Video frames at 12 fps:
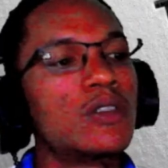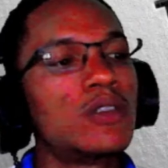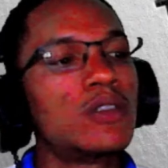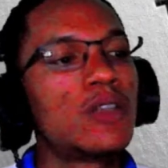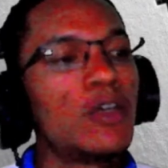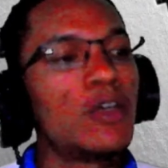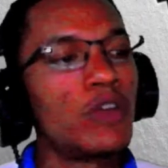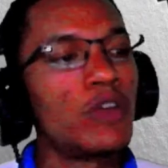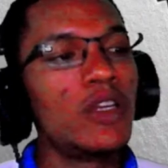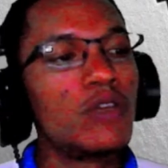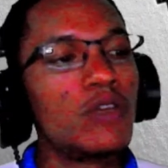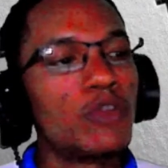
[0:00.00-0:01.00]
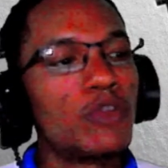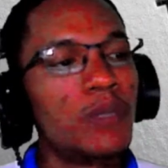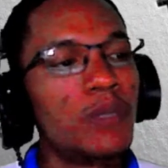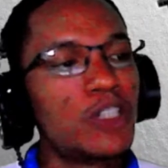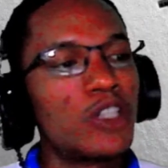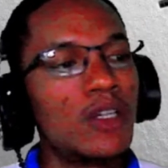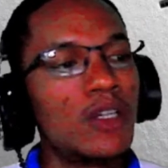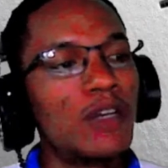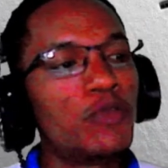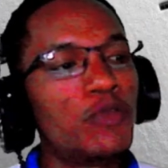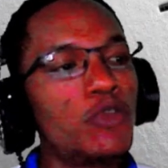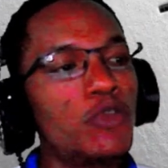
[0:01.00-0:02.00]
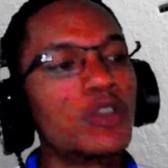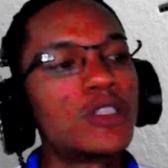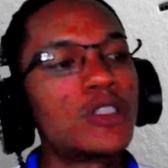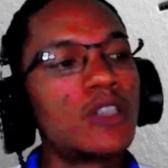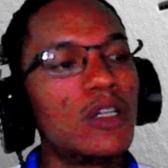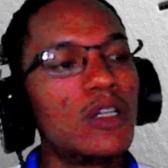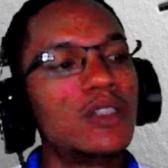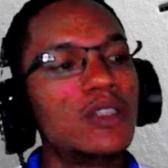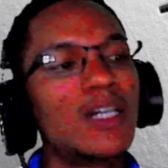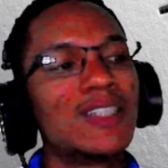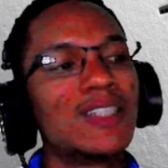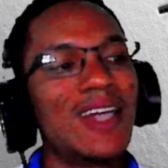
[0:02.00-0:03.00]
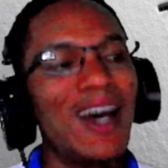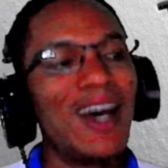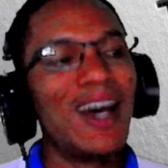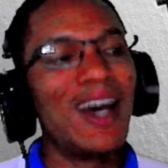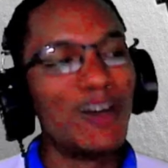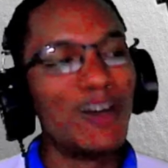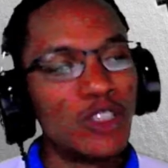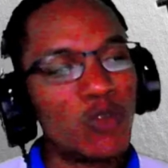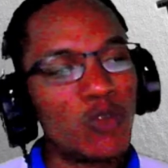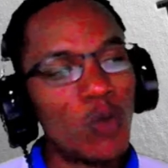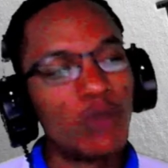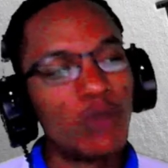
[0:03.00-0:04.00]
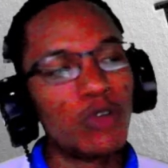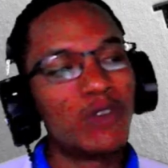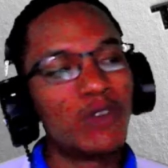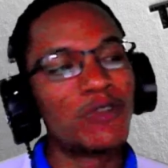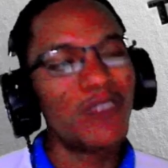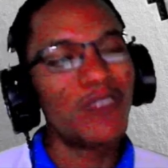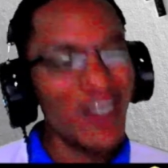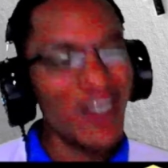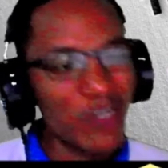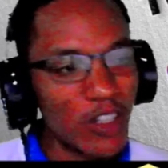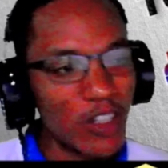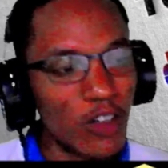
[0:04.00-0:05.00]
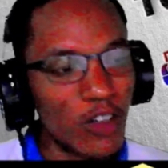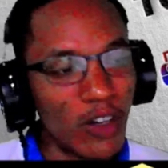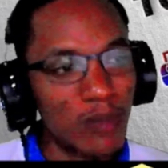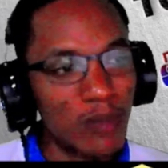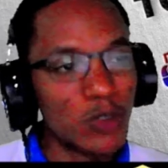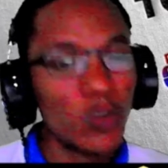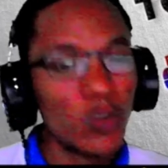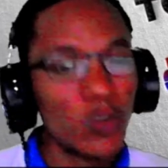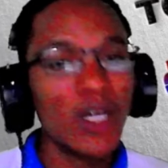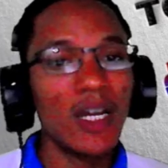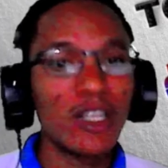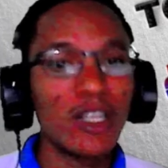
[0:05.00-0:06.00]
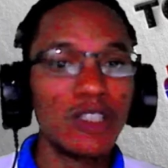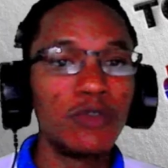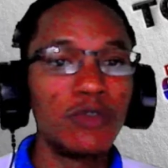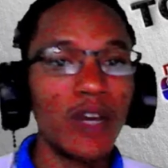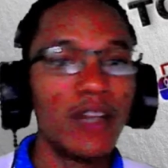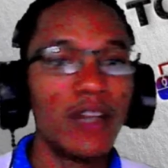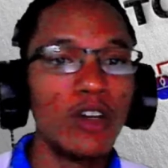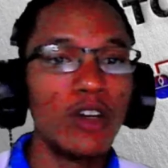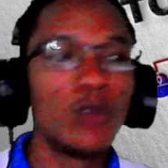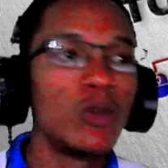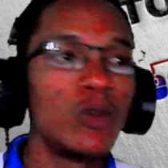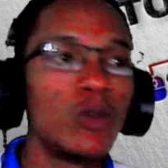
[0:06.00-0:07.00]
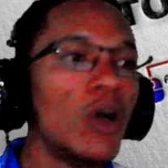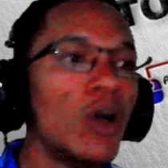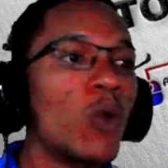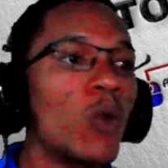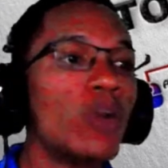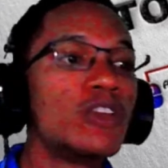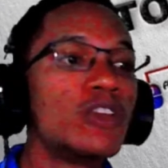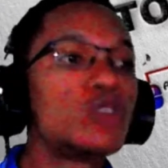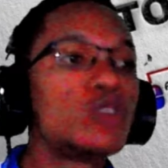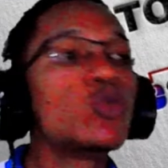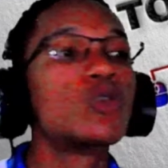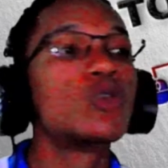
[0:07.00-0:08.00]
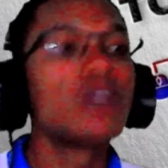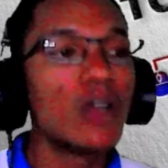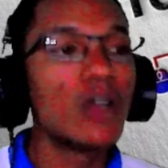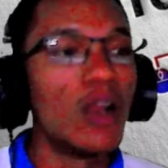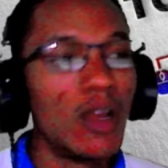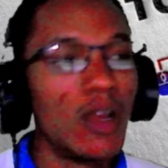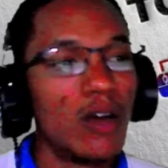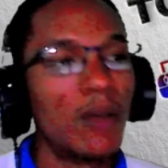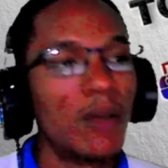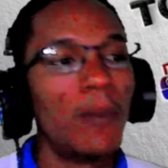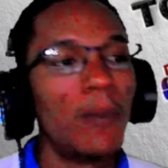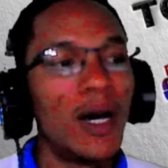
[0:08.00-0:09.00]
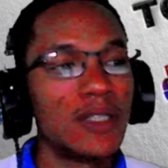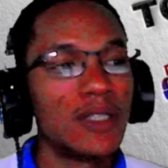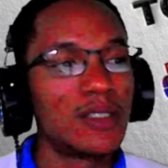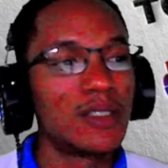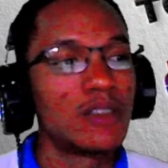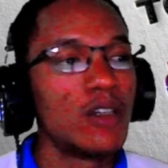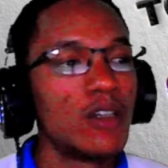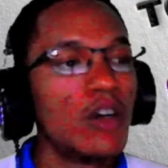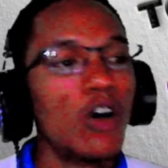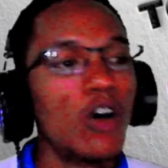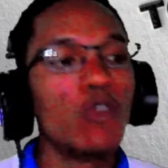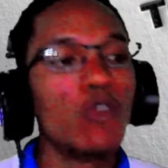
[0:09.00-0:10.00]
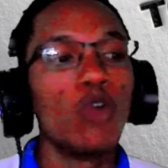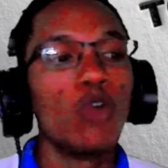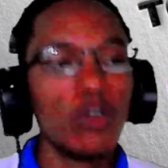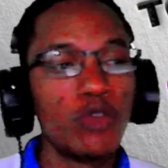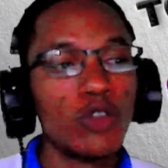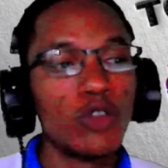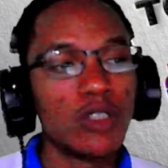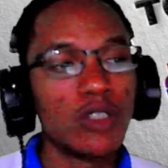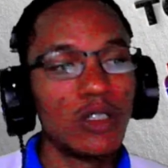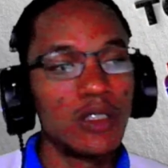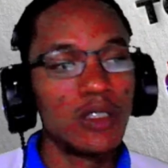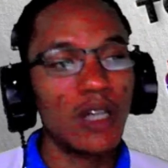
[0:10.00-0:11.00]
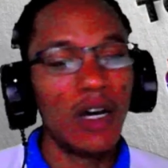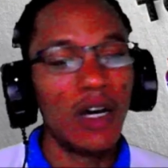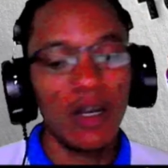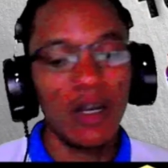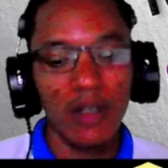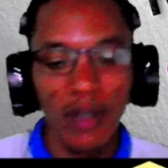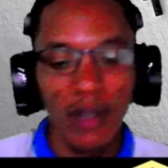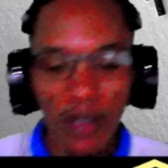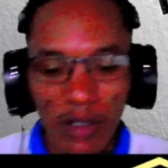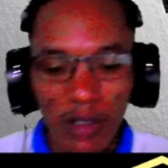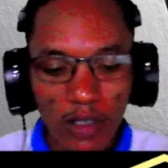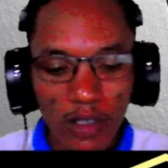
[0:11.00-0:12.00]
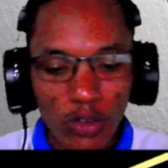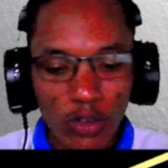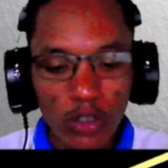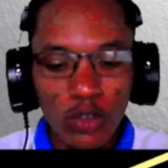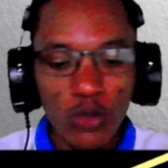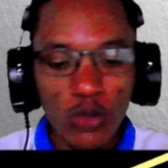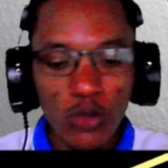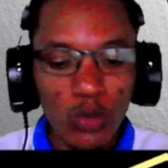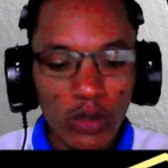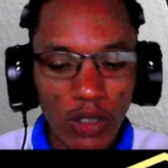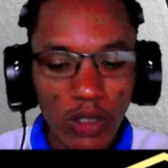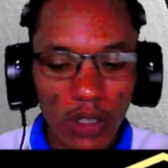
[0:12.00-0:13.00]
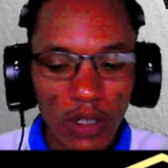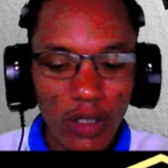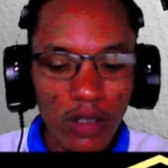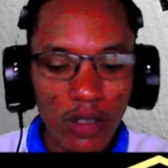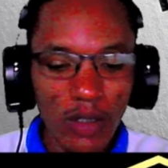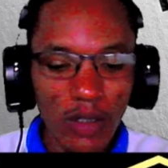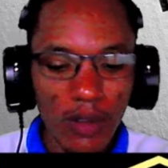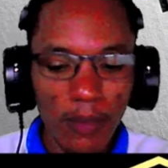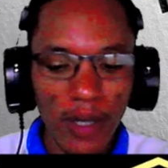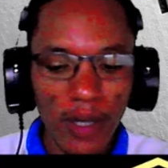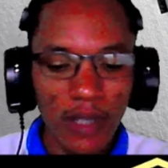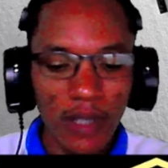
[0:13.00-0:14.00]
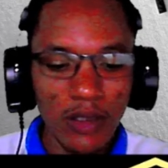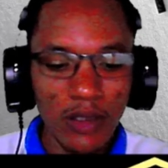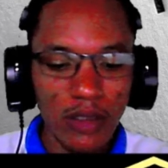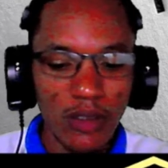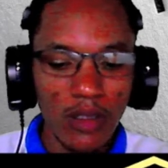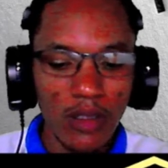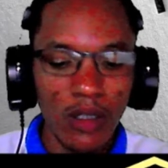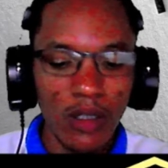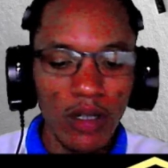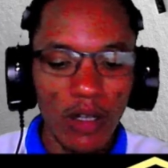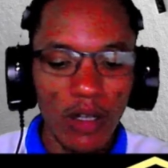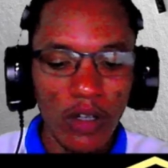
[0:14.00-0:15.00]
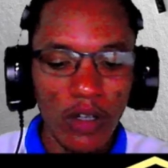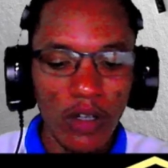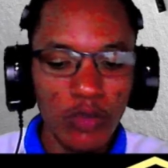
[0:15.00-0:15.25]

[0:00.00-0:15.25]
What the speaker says: given the information that 4 solids has an average of 1.5 kilograms, we can actually find out what the total mass of all 4 solids are. So the total mass of